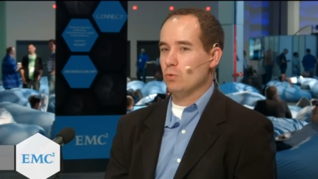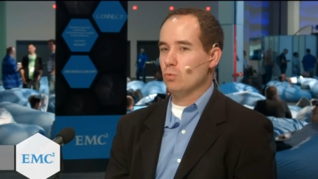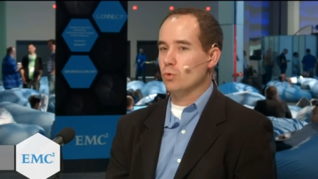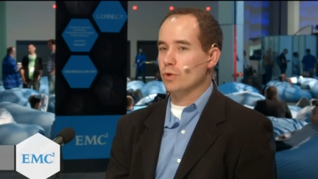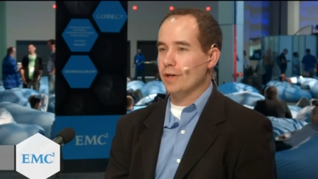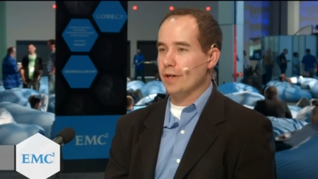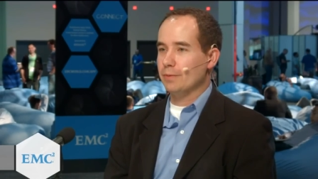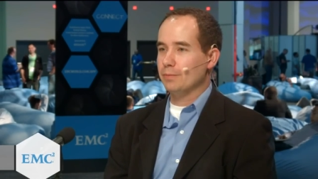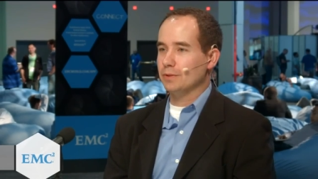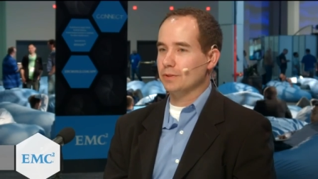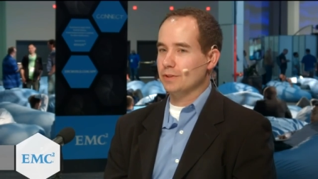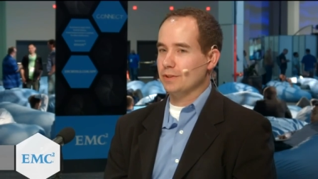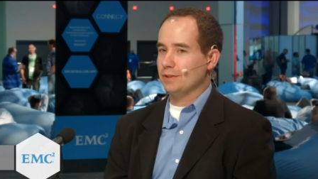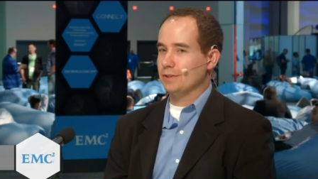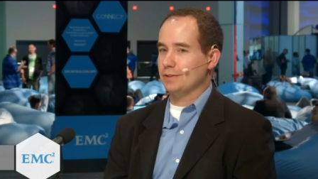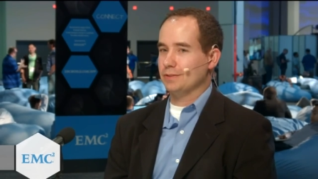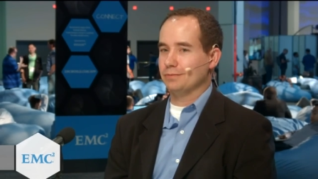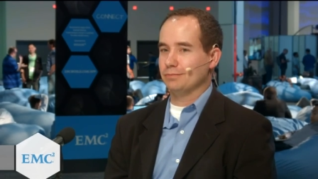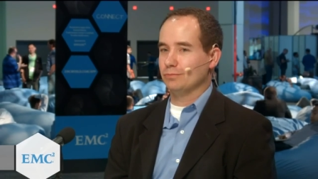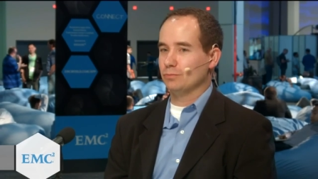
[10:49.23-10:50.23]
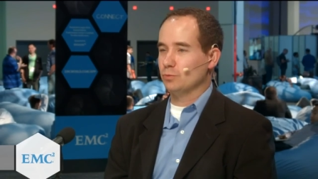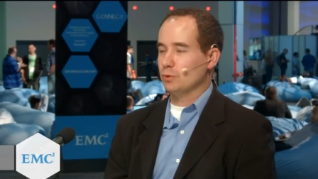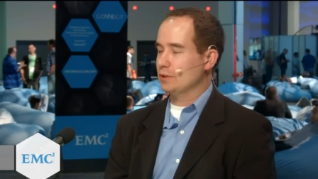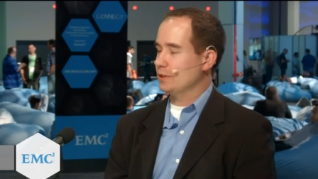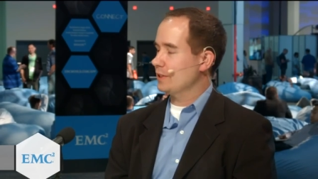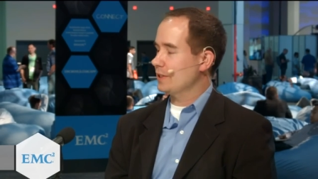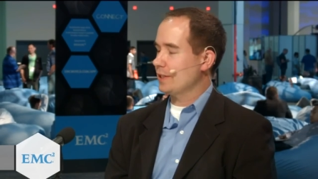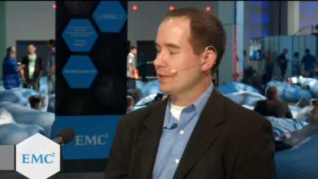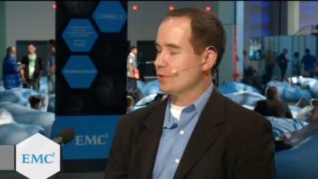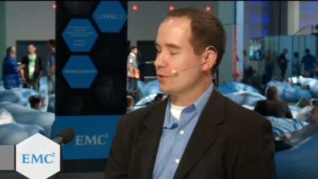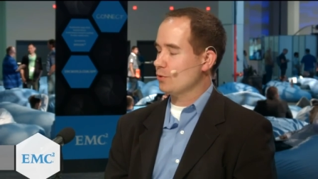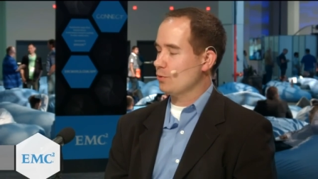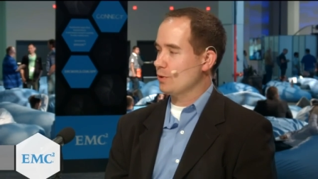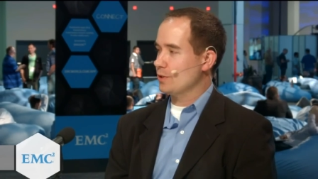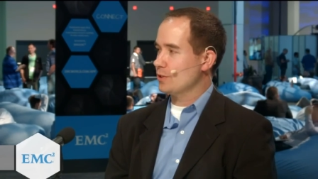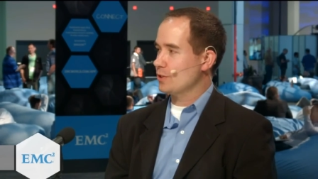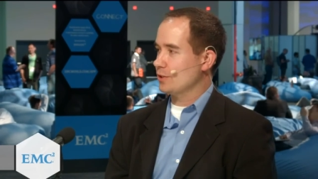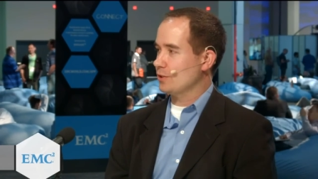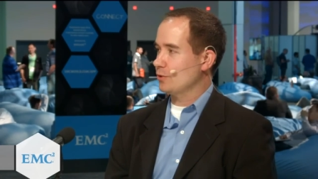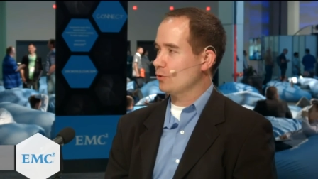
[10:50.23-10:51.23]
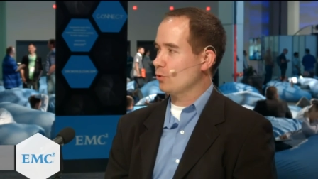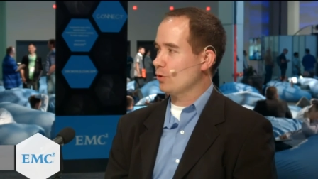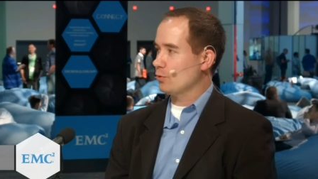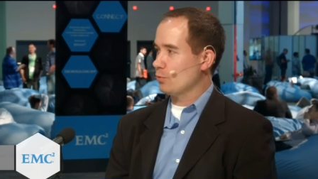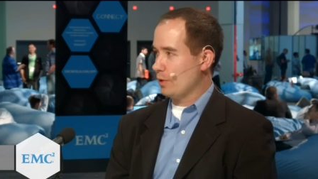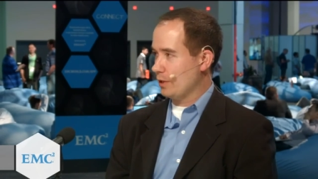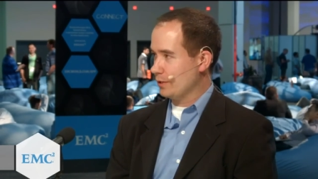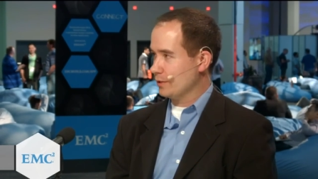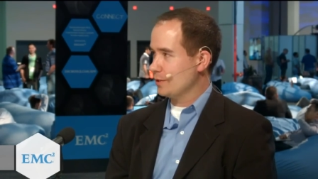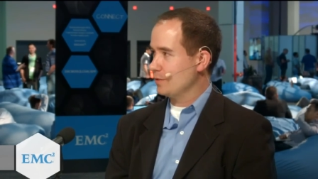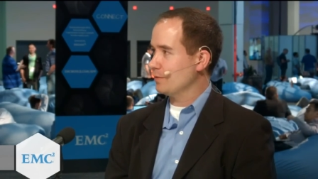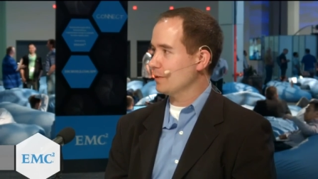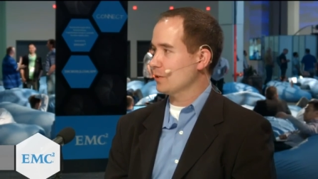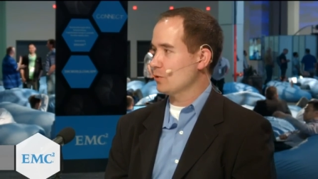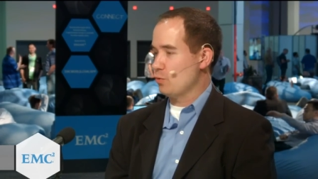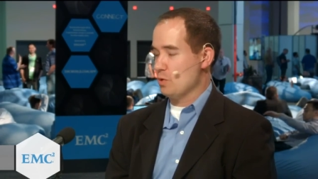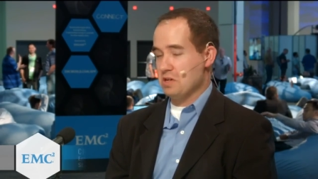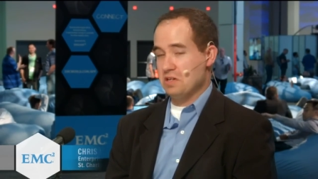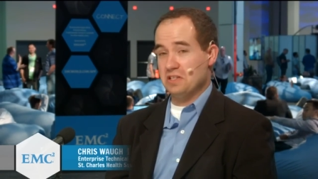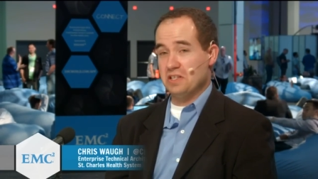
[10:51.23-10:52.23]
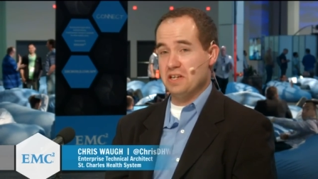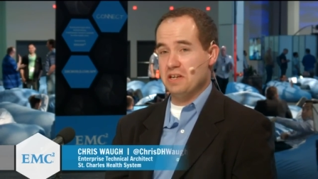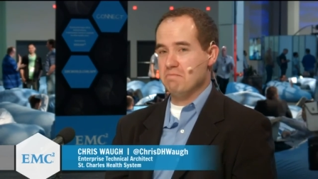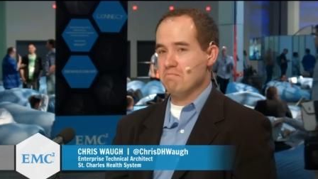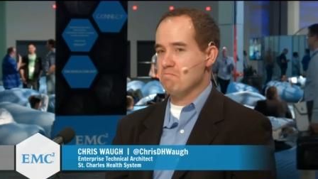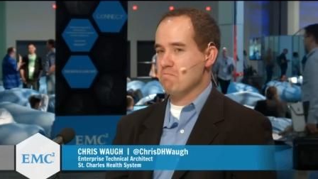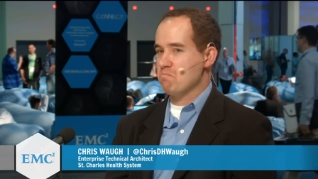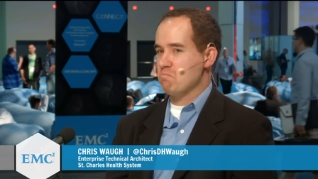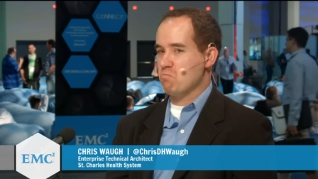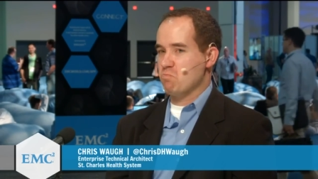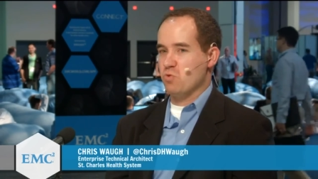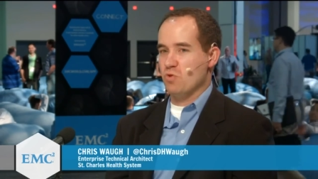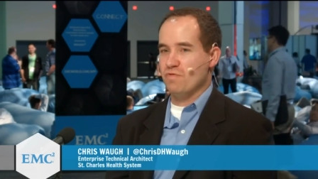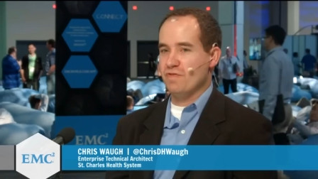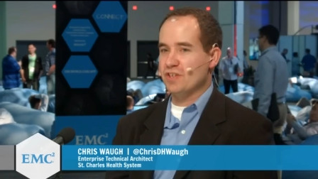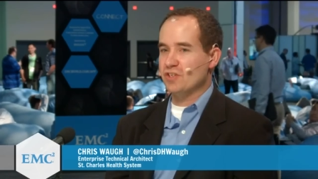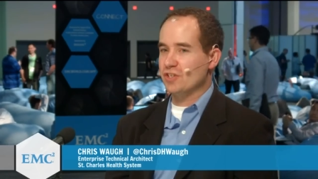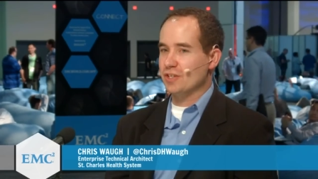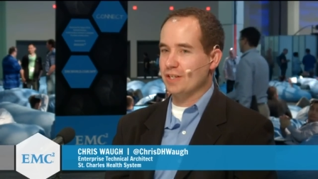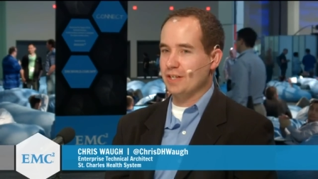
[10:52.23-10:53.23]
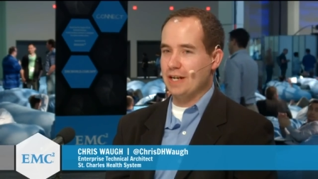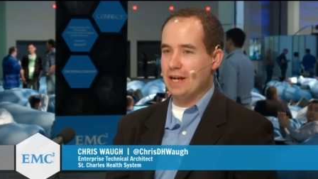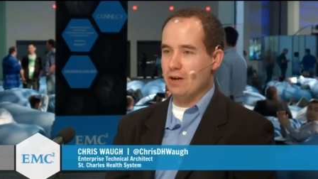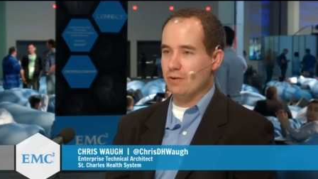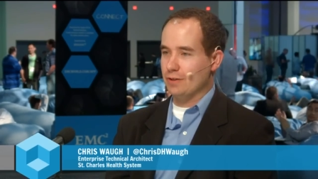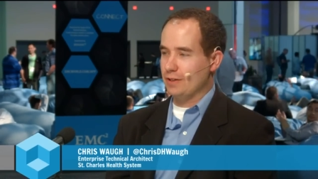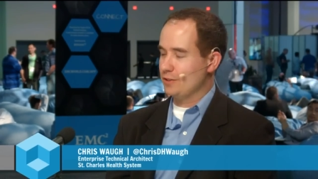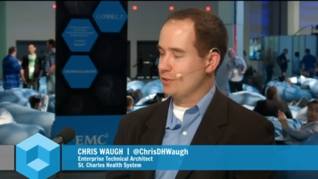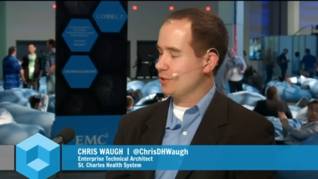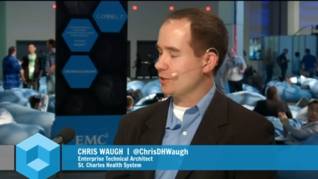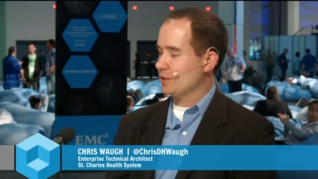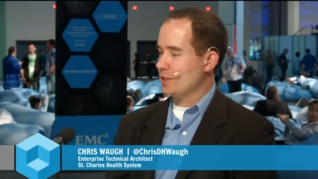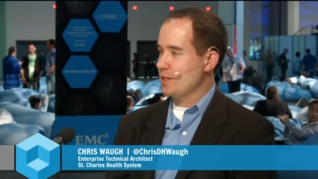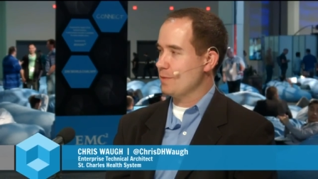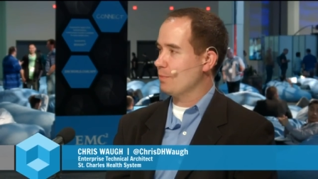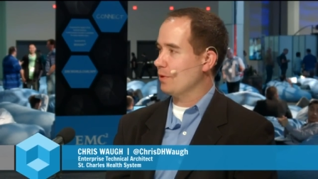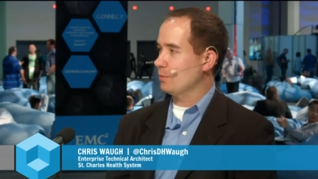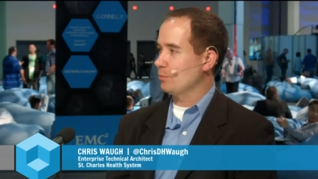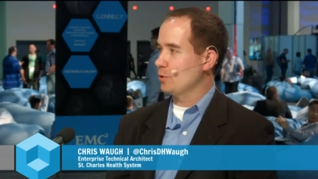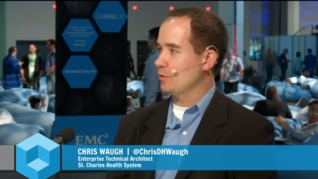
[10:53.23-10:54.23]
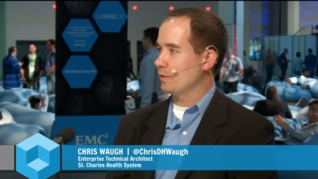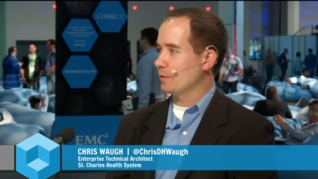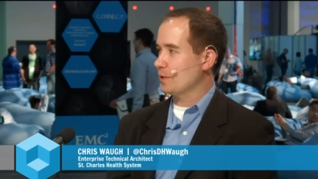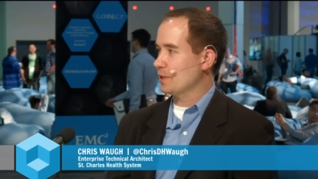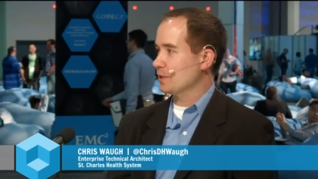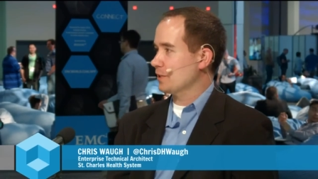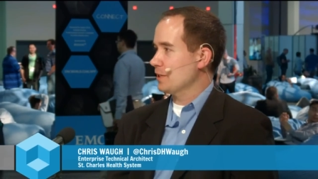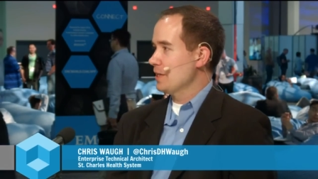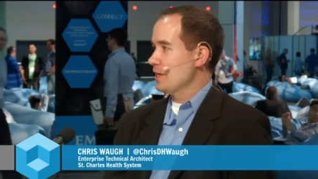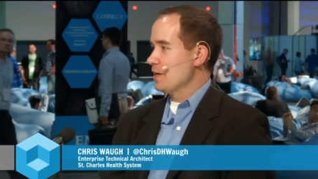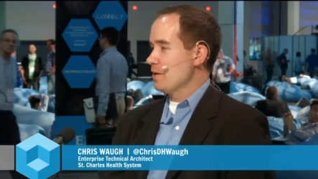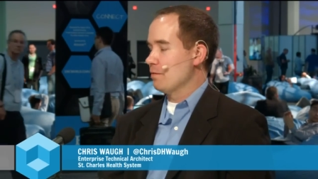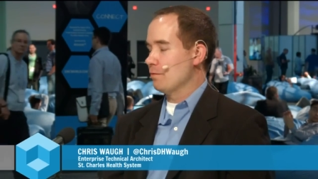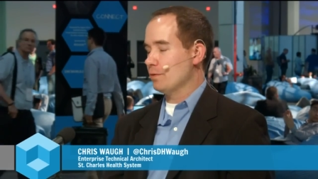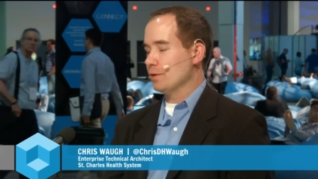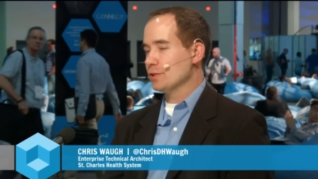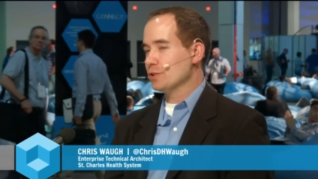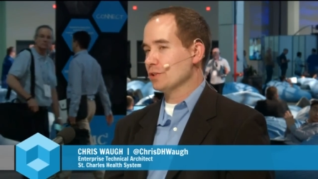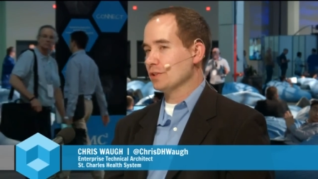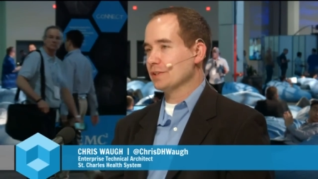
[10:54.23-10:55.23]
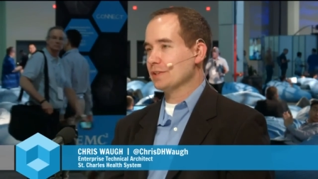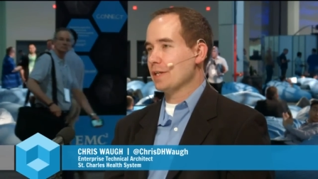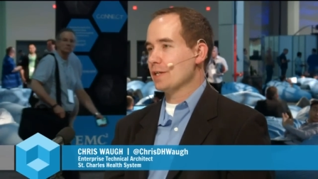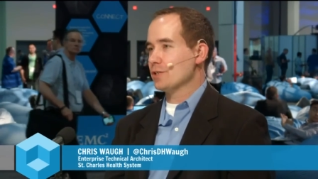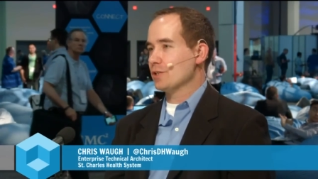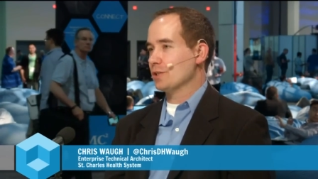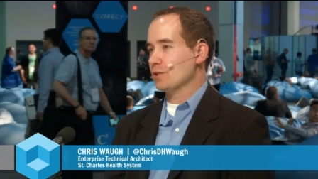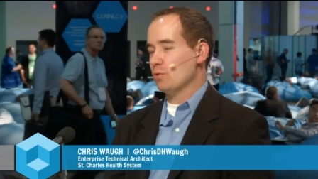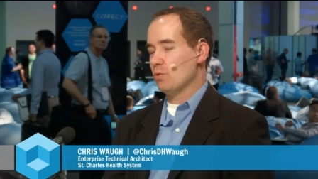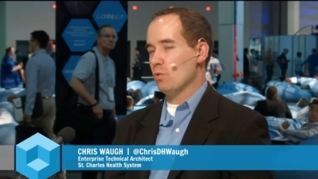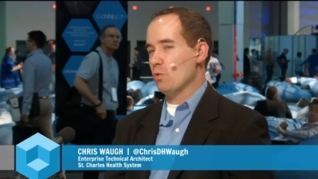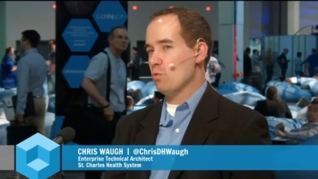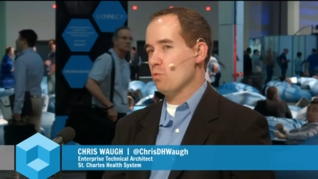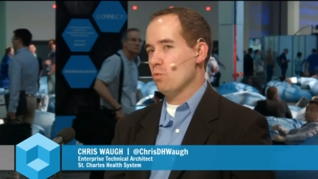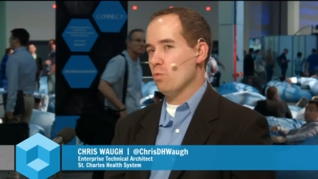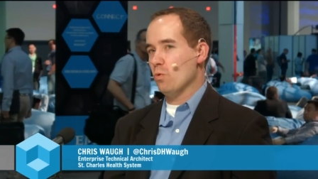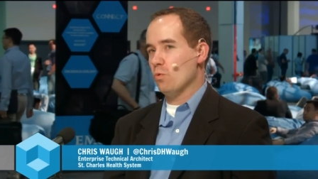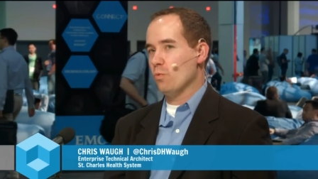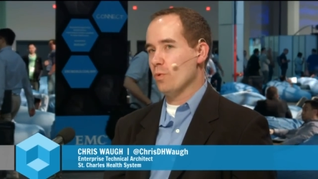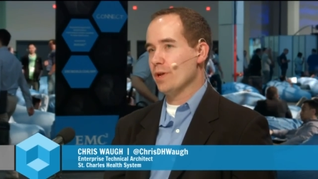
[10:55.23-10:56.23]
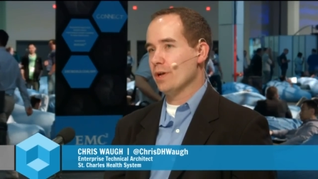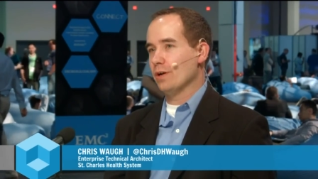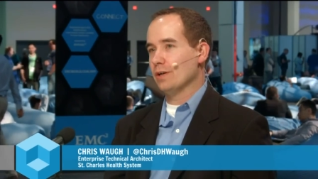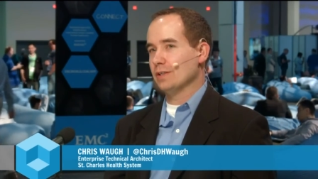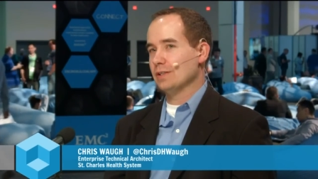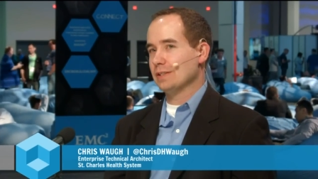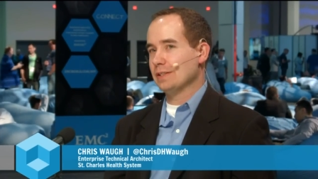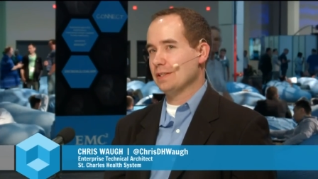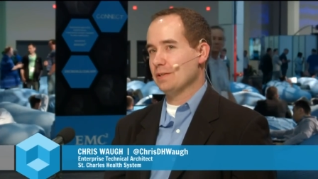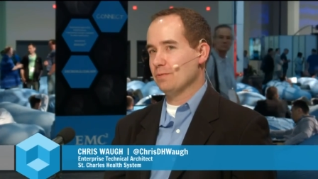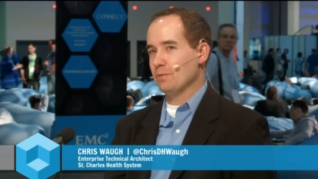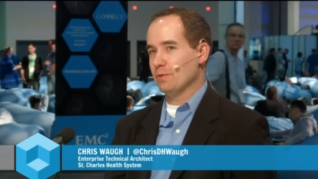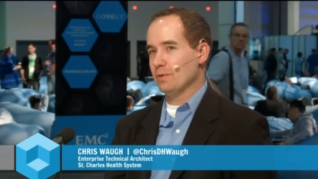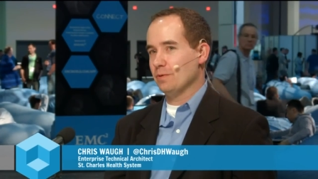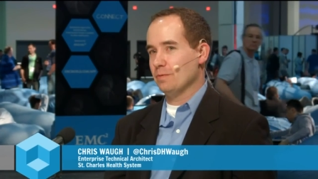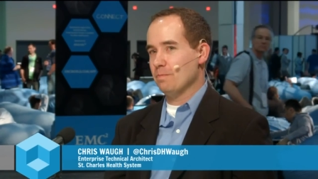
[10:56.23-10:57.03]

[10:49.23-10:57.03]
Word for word: We're able to really get storage in the door relatively quickly, provision it out, and just keep on moving. Because virtualization, we honestly